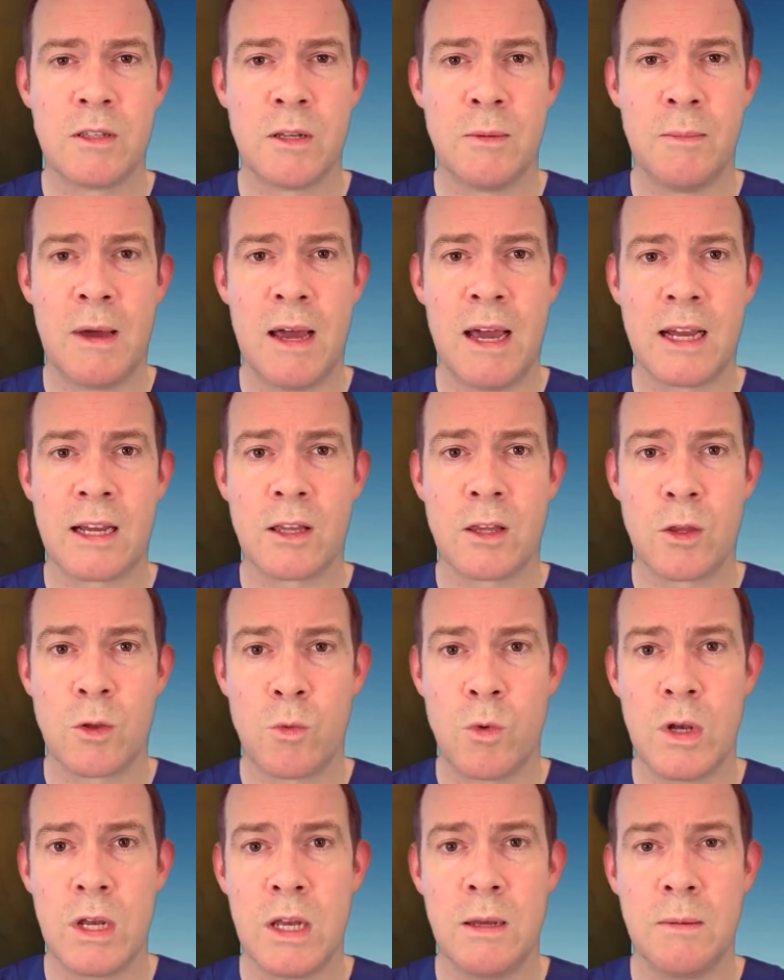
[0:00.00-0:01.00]
to mark
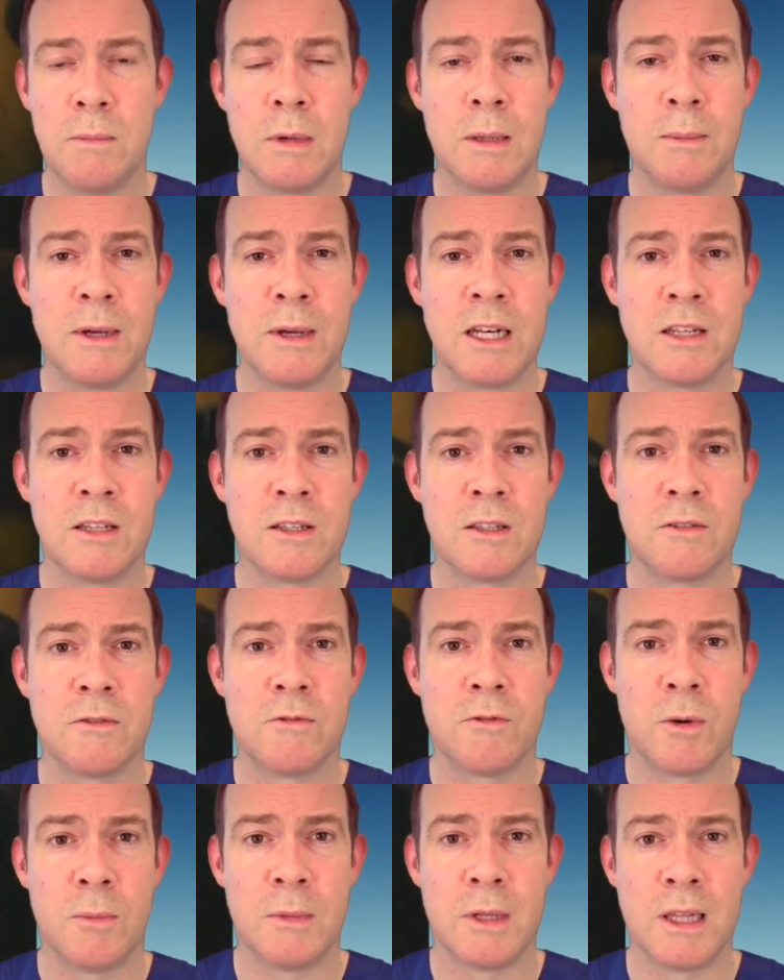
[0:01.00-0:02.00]
3 millimeters
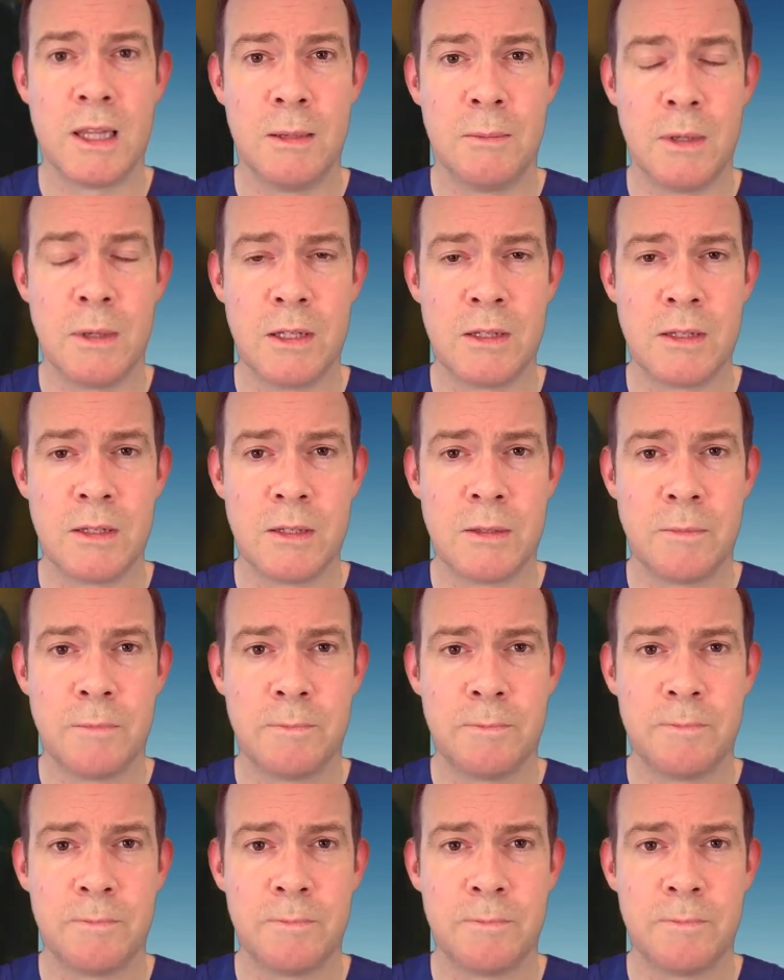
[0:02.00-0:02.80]
from the limbus.